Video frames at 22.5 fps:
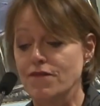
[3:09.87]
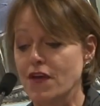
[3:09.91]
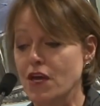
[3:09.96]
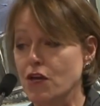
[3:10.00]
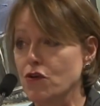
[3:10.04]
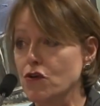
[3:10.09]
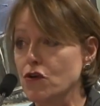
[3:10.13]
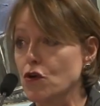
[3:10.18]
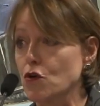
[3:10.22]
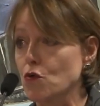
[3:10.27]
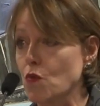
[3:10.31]

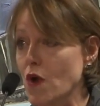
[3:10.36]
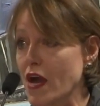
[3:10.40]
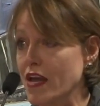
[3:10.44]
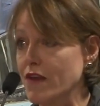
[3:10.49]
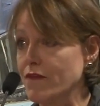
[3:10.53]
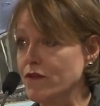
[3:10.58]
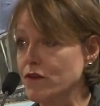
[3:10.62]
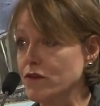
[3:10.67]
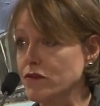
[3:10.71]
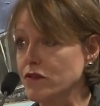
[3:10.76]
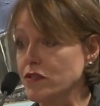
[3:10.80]
federal
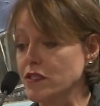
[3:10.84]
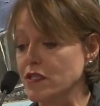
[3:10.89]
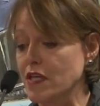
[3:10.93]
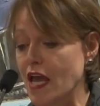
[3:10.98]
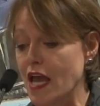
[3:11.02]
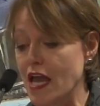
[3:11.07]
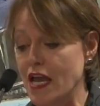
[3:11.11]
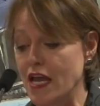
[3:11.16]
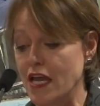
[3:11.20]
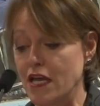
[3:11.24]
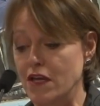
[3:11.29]
waivers,
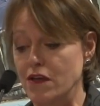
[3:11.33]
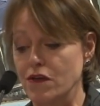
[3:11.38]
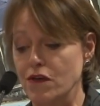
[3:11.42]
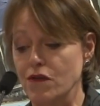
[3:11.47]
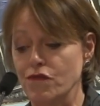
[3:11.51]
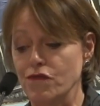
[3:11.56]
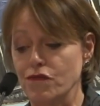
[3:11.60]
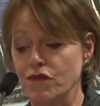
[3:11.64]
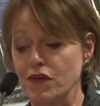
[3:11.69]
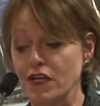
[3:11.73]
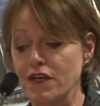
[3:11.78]
and
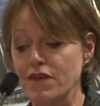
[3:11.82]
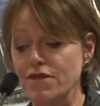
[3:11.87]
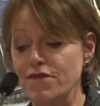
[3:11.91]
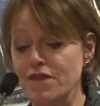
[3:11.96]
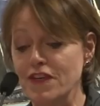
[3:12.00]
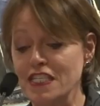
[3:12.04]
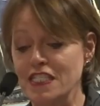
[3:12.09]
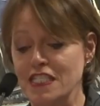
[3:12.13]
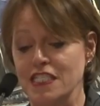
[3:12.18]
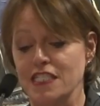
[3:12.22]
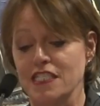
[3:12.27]

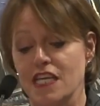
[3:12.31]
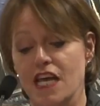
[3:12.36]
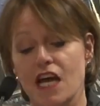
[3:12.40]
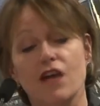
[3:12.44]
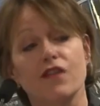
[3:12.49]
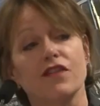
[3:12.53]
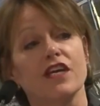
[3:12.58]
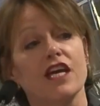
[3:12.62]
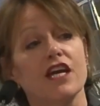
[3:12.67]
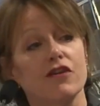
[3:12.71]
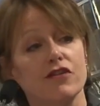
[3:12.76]
reinventing
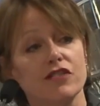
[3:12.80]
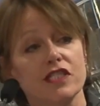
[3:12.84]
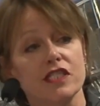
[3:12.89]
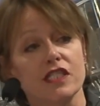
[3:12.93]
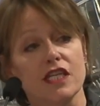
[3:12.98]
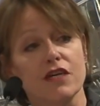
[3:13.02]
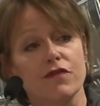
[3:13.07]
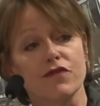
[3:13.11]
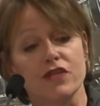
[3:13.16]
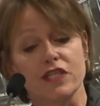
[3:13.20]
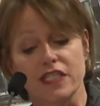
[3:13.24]
healthcare
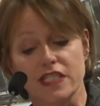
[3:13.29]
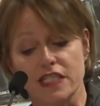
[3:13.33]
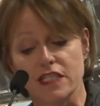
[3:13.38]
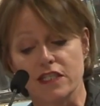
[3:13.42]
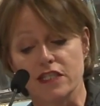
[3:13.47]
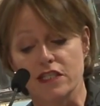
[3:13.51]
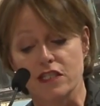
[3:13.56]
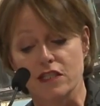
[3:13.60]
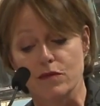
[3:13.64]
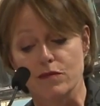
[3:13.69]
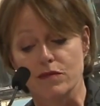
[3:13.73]
delivery
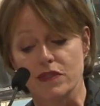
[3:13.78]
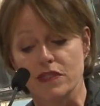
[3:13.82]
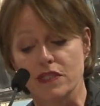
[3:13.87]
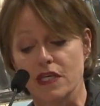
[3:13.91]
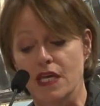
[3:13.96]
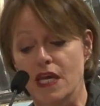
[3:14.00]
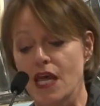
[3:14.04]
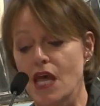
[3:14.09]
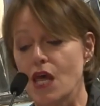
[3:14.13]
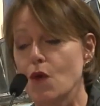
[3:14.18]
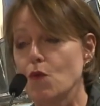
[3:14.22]
systems.